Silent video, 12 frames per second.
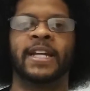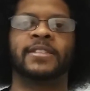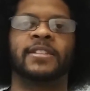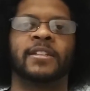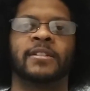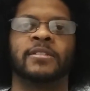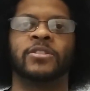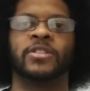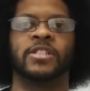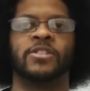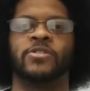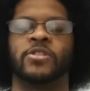Yes,
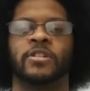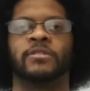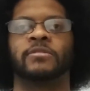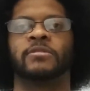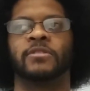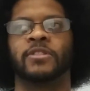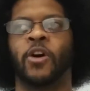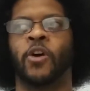you can do your